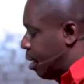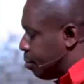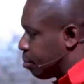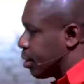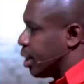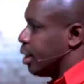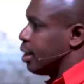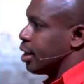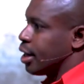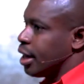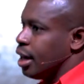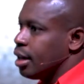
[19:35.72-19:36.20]
I'm
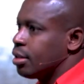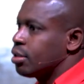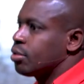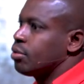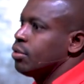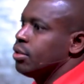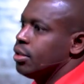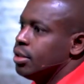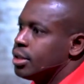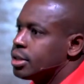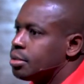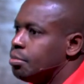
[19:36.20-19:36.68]
going to get
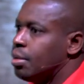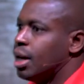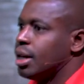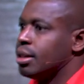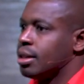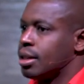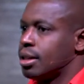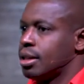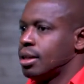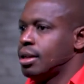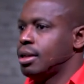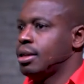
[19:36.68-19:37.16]
through this month.
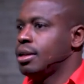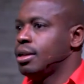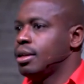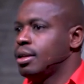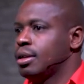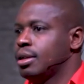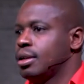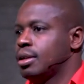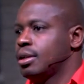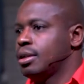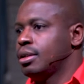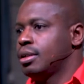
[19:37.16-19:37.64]

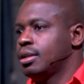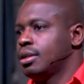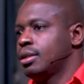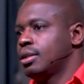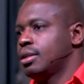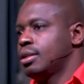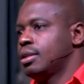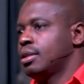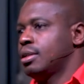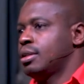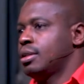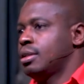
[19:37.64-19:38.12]

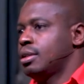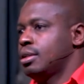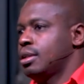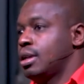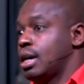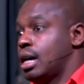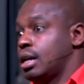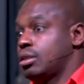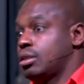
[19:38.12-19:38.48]
I